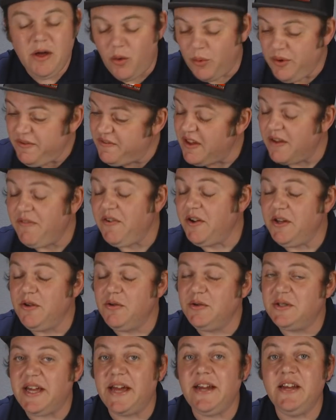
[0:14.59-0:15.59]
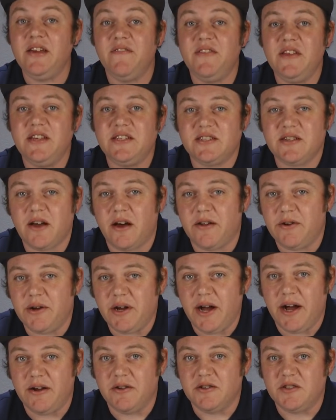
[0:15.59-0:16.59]
We've never used any of these
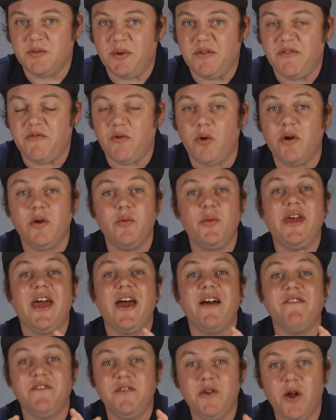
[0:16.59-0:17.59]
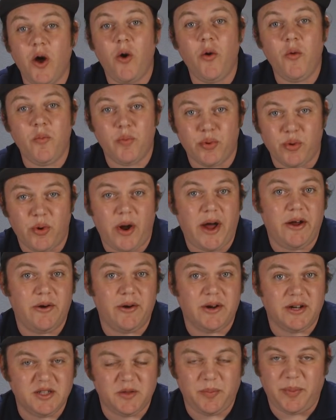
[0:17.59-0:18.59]
soldering irons before, and we have no
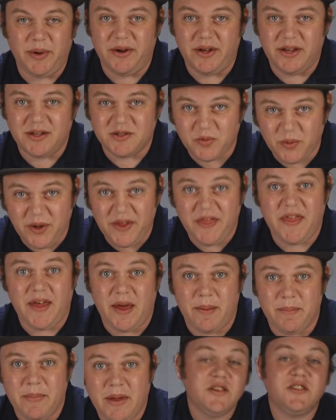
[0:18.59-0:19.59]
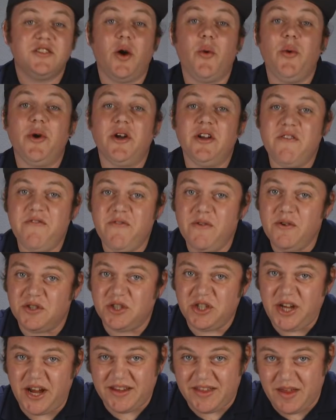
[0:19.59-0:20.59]
prior experience with them. So we're gonna
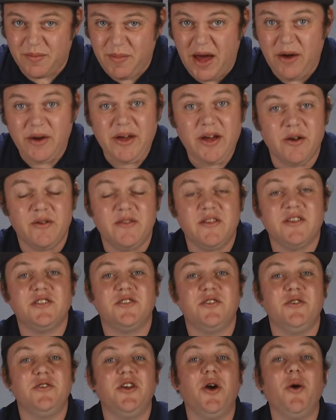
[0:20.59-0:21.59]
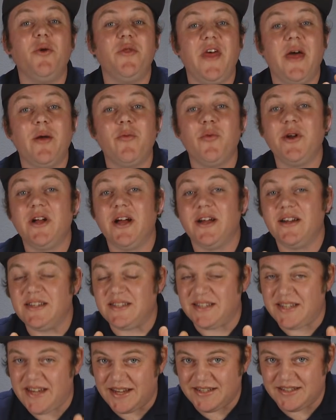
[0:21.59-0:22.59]
first check them out here in the studio, then we're gonna
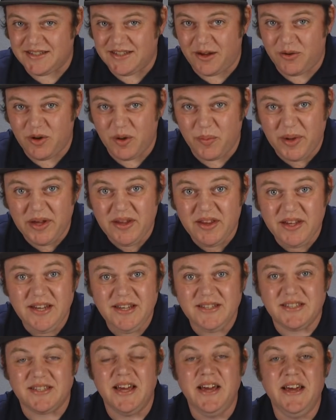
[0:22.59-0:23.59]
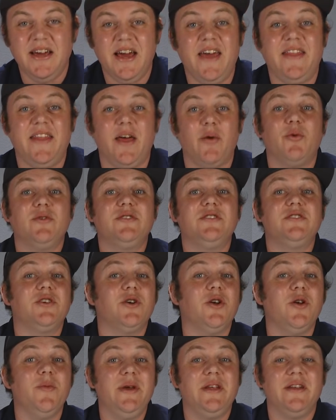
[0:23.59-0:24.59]
test their abilities, and then we'll
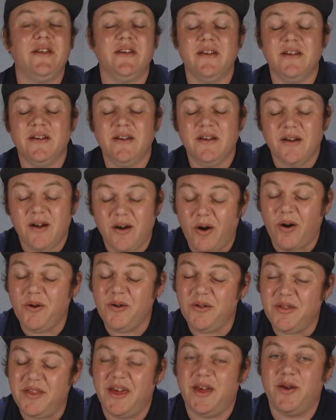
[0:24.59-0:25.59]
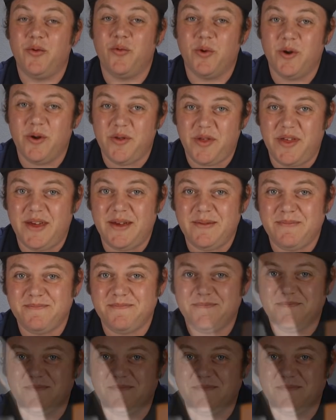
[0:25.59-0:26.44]
determine, are they worth it?